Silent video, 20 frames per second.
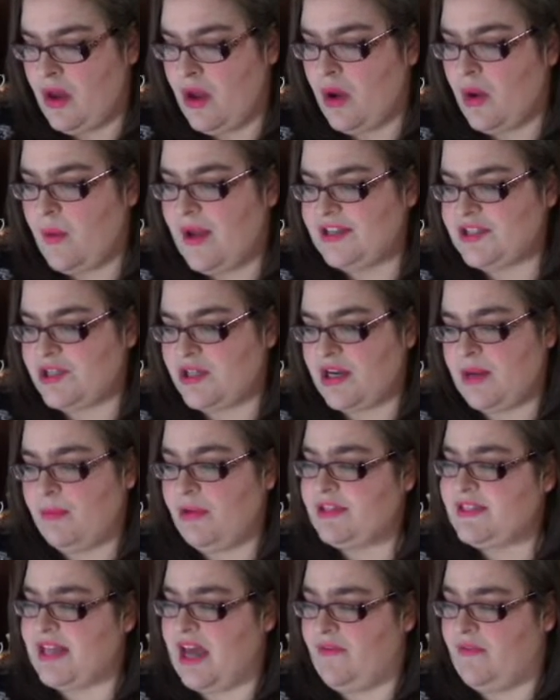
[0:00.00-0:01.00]
Question
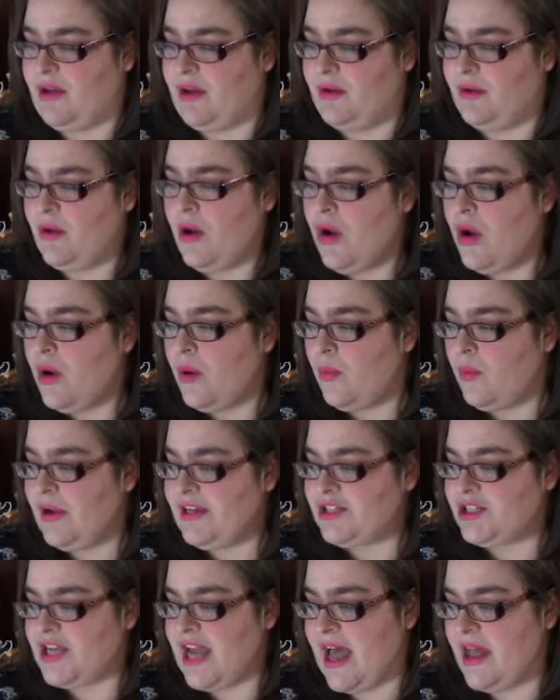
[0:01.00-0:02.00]
number 7.
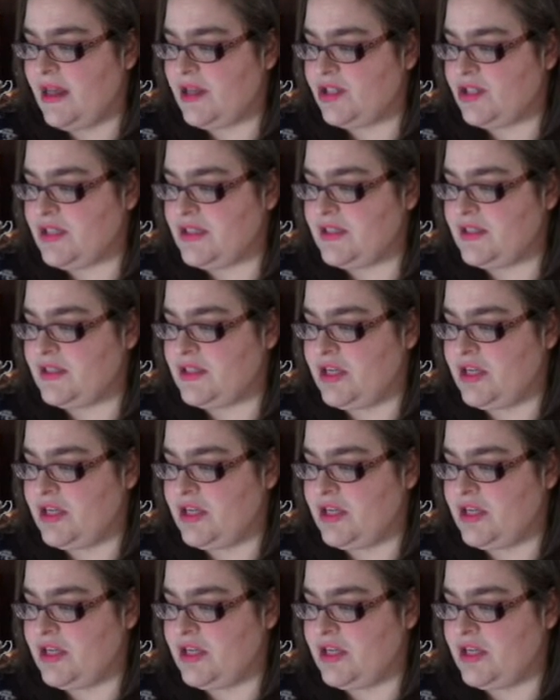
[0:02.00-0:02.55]
What challenges